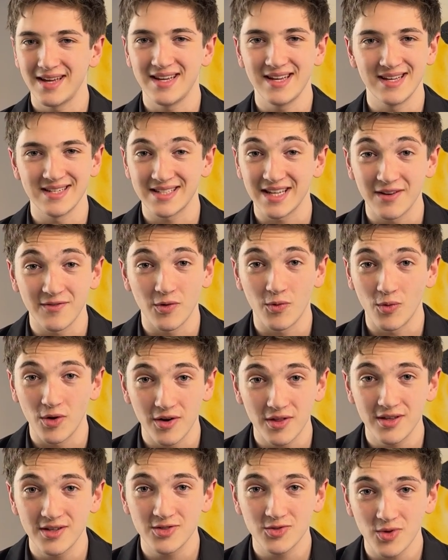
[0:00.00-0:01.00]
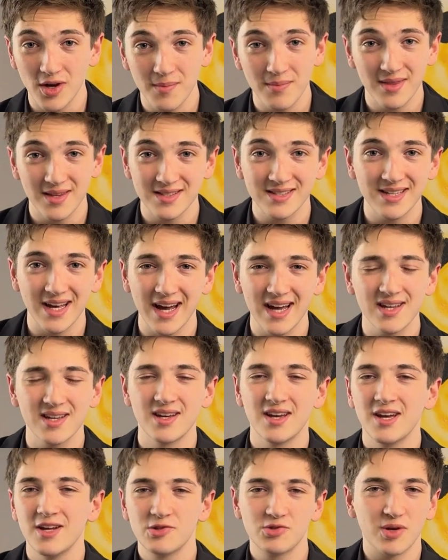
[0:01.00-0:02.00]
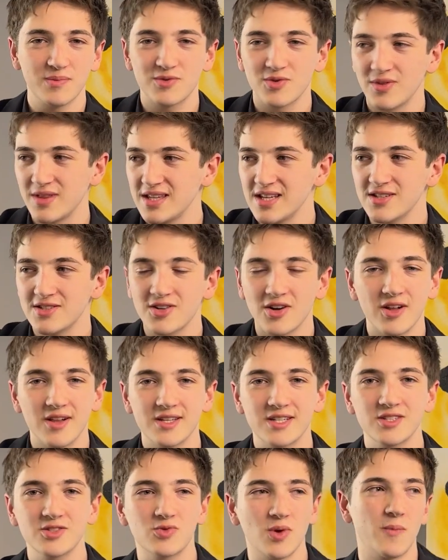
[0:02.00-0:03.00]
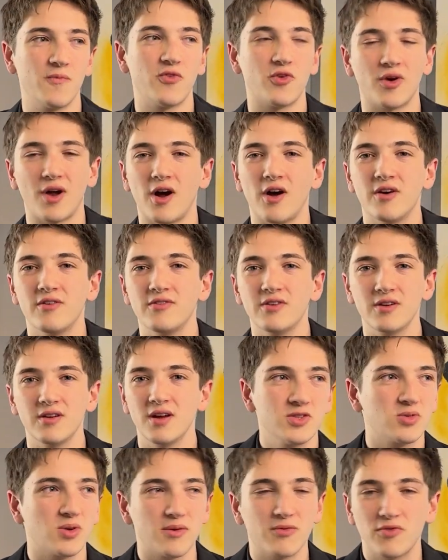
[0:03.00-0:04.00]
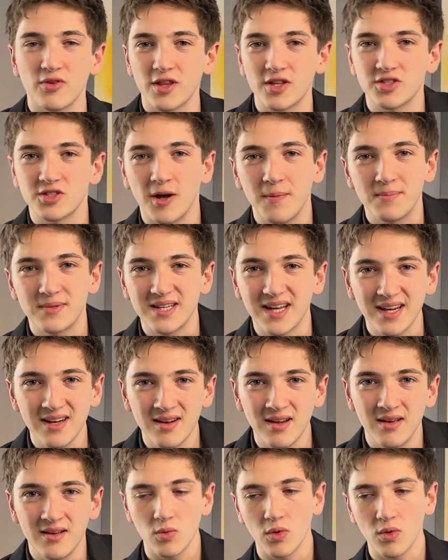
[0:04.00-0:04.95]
is it even worth it to aim this high? To aim to these colleges, to aim for Harvard, to aim for the top 10?